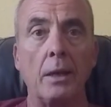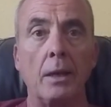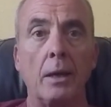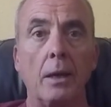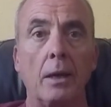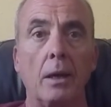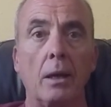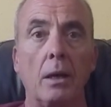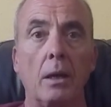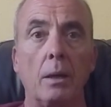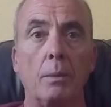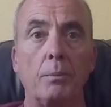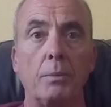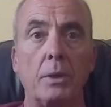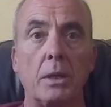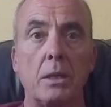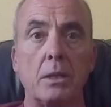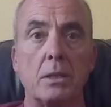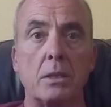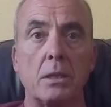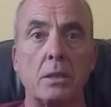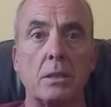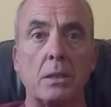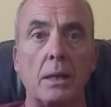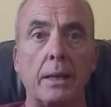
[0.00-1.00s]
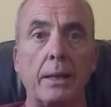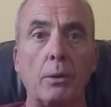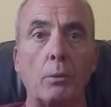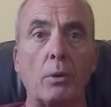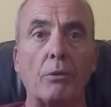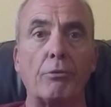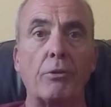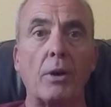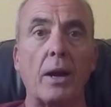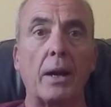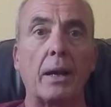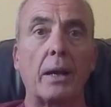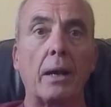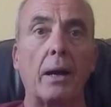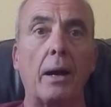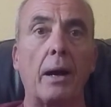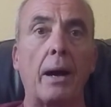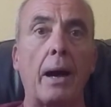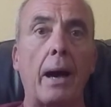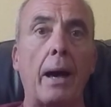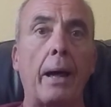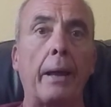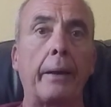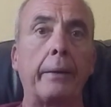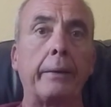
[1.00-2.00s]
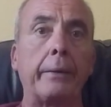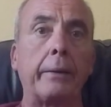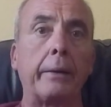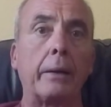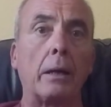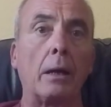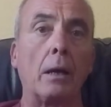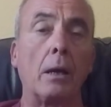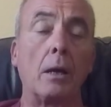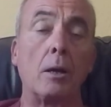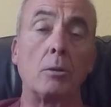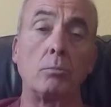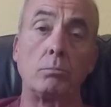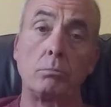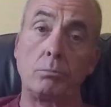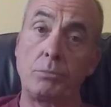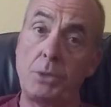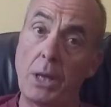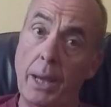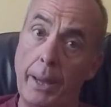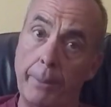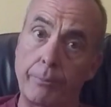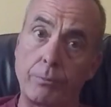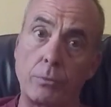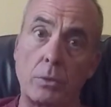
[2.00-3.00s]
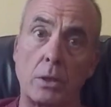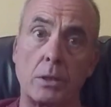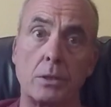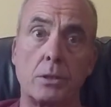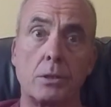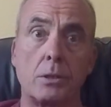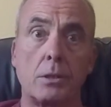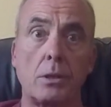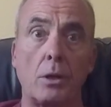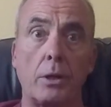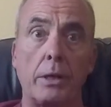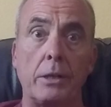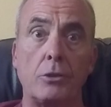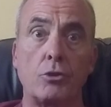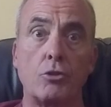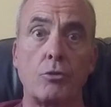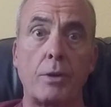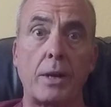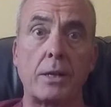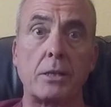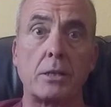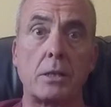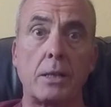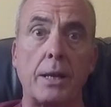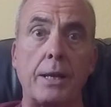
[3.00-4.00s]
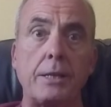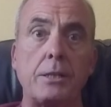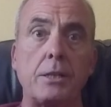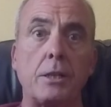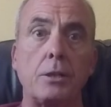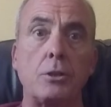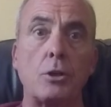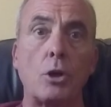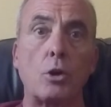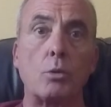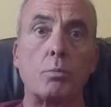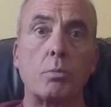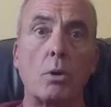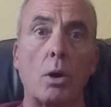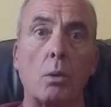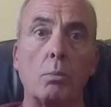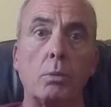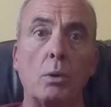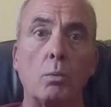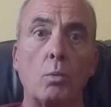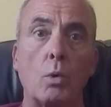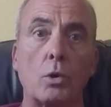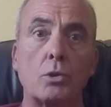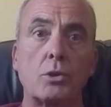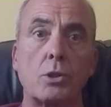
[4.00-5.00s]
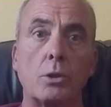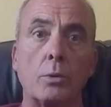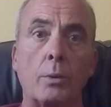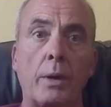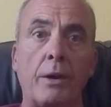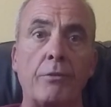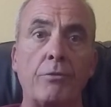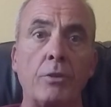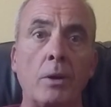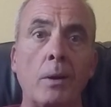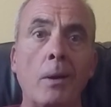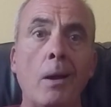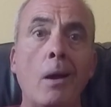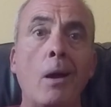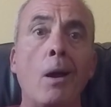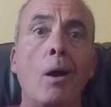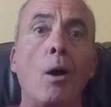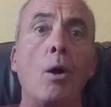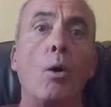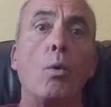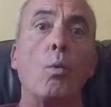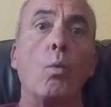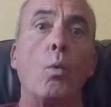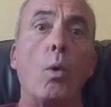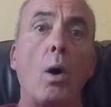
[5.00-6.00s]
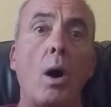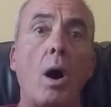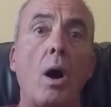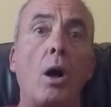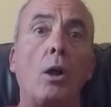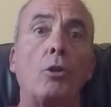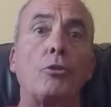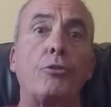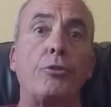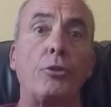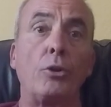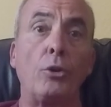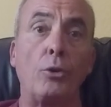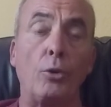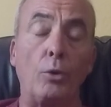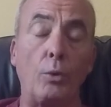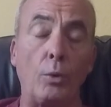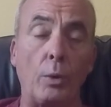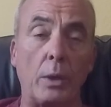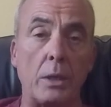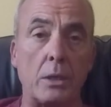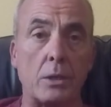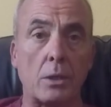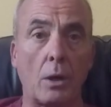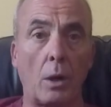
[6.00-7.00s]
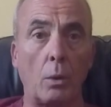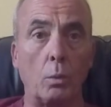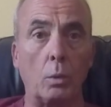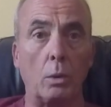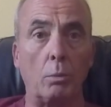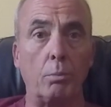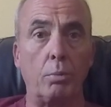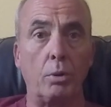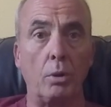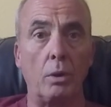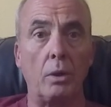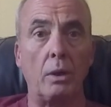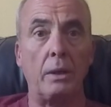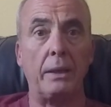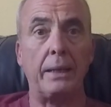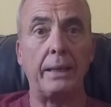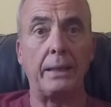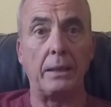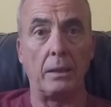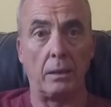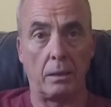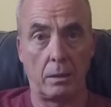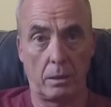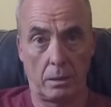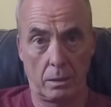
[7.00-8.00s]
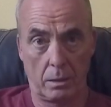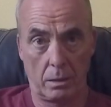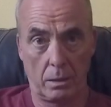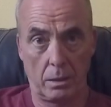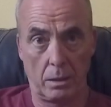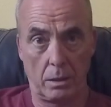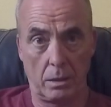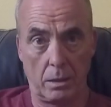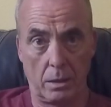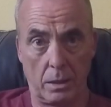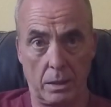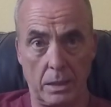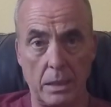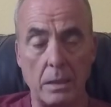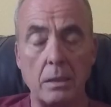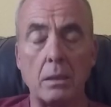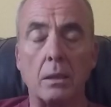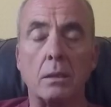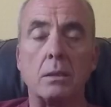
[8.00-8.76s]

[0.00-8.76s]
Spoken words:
because it's the lingua franca, and yeah, it translated no problem whatsoever. What I'll do is I will put a link in the